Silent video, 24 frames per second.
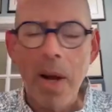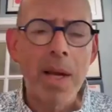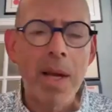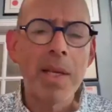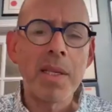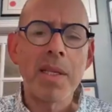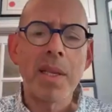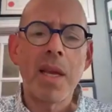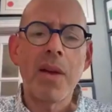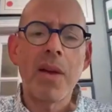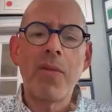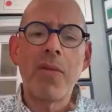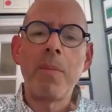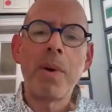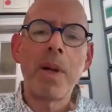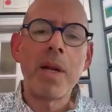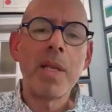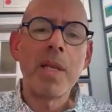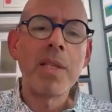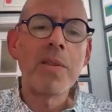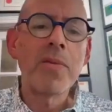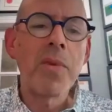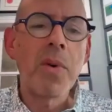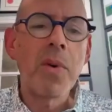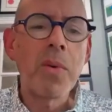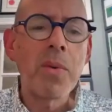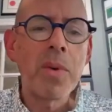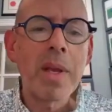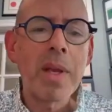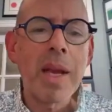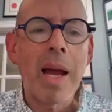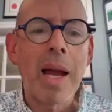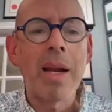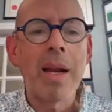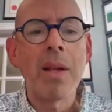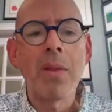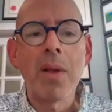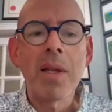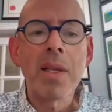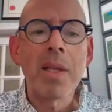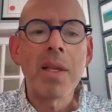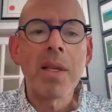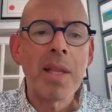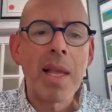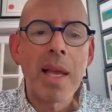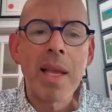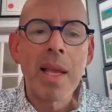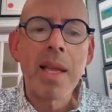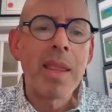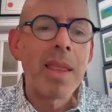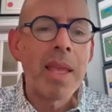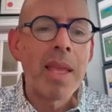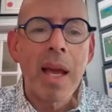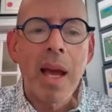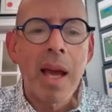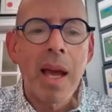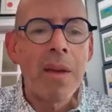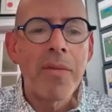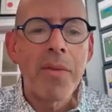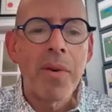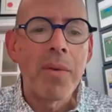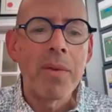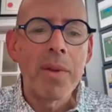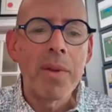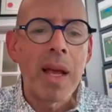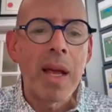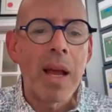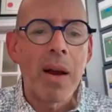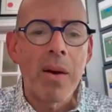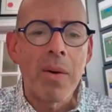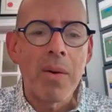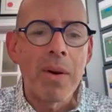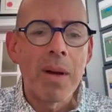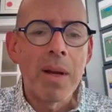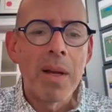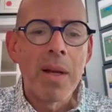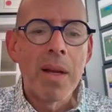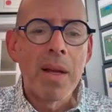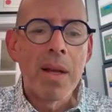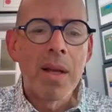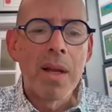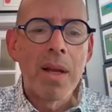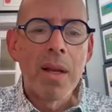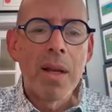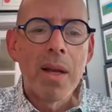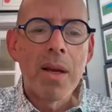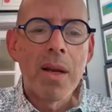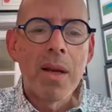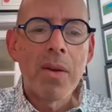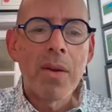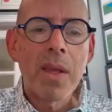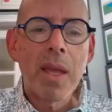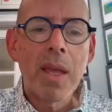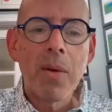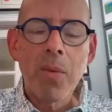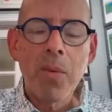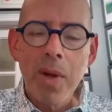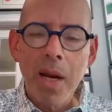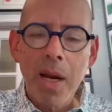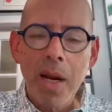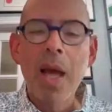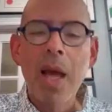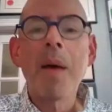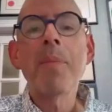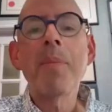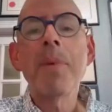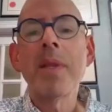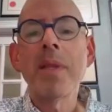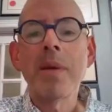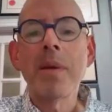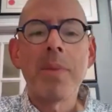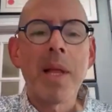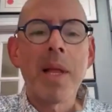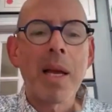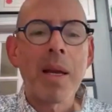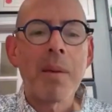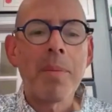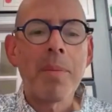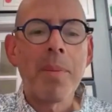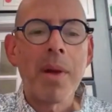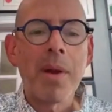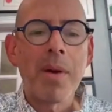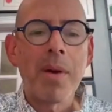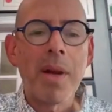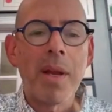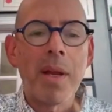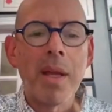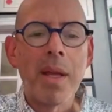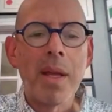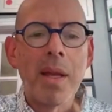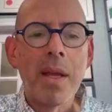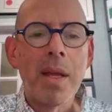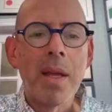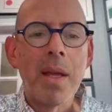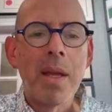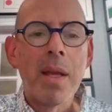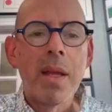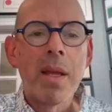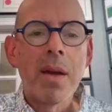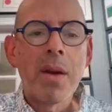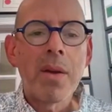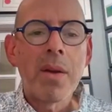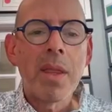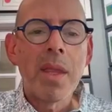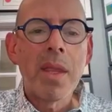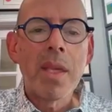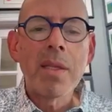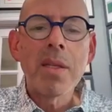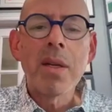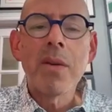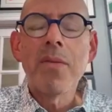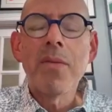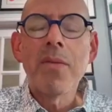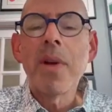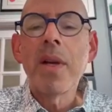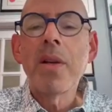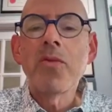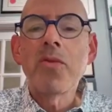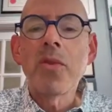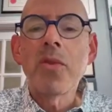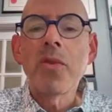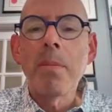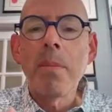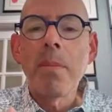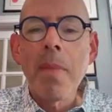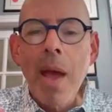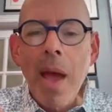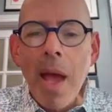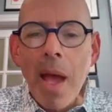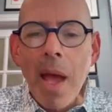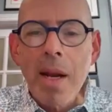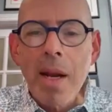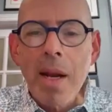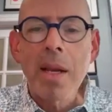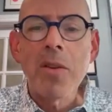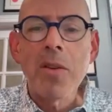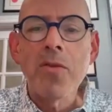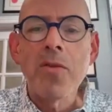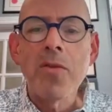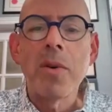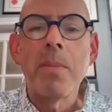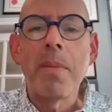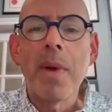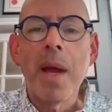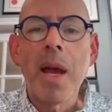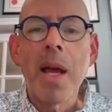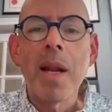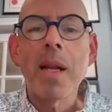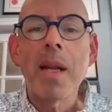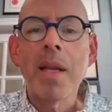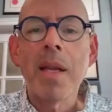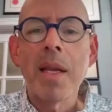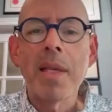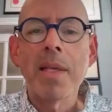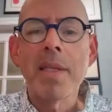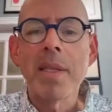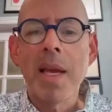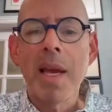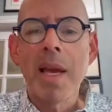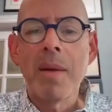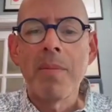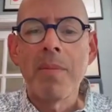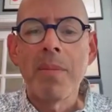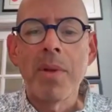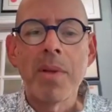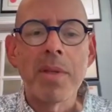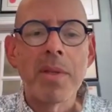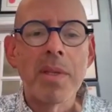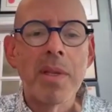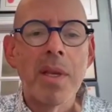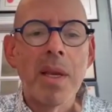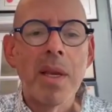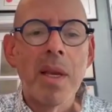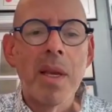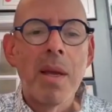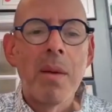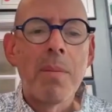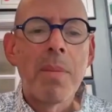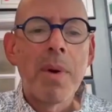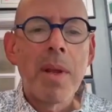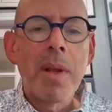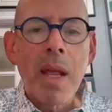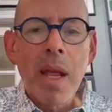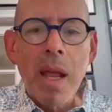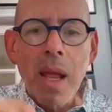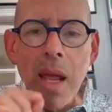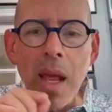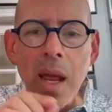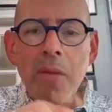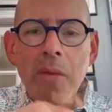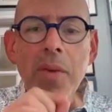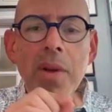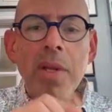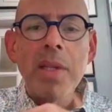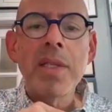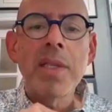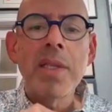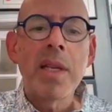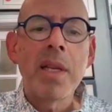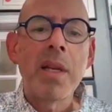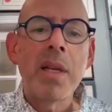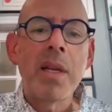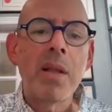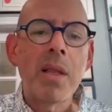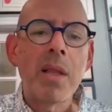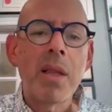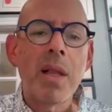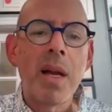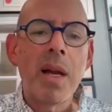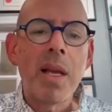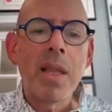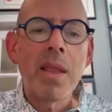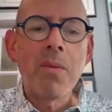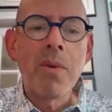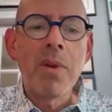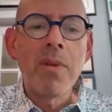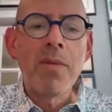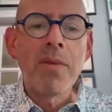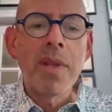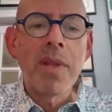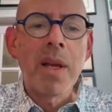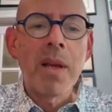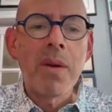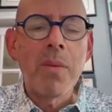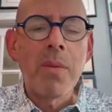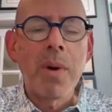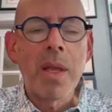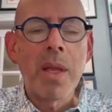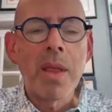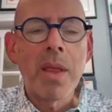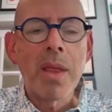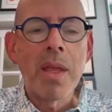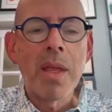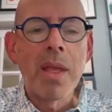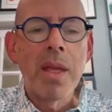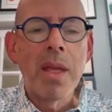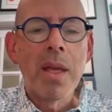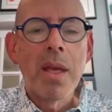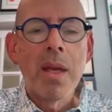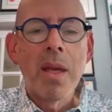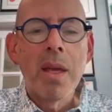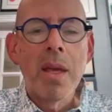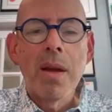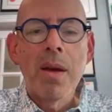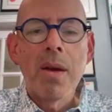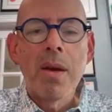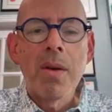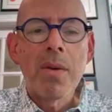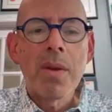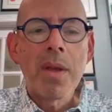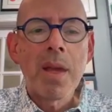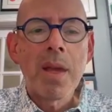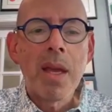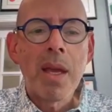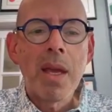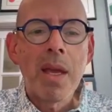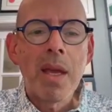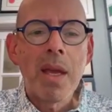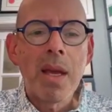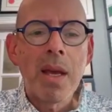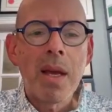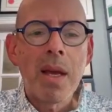is everybody's phone kind of look like the iPhone now? Okay, what happened to BlackBerry? Okay, these are very dramatic examples. But every single client we've dealt with, okay,